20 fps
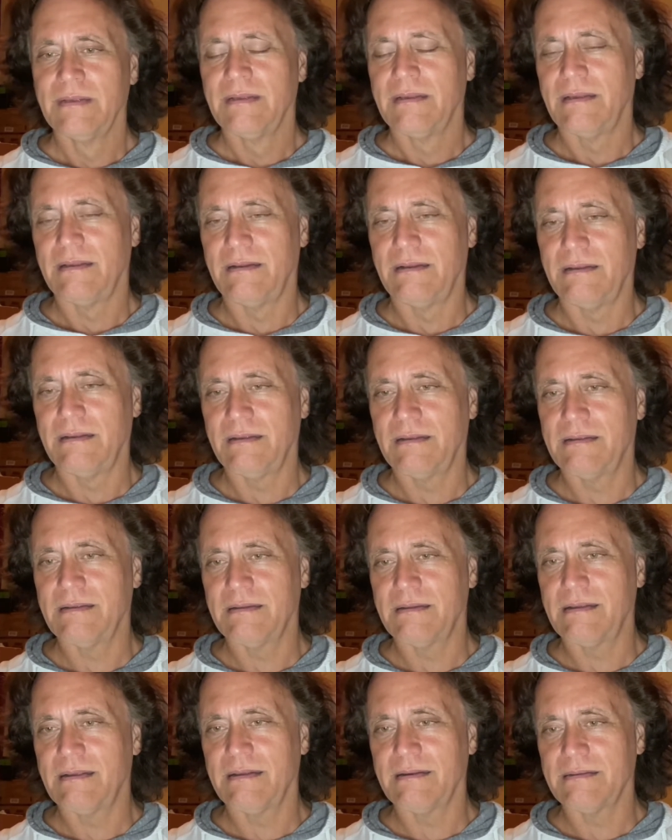and then you can
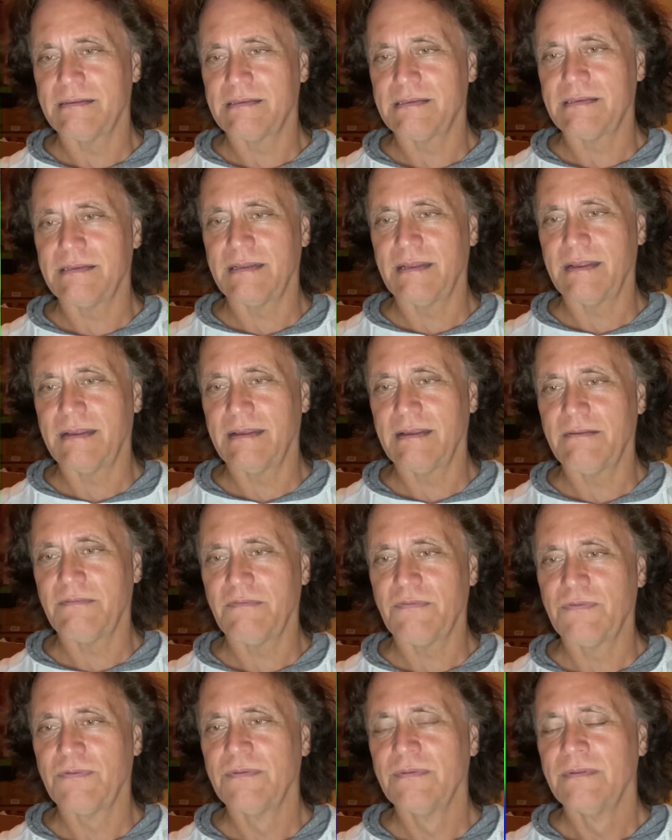kind of see they have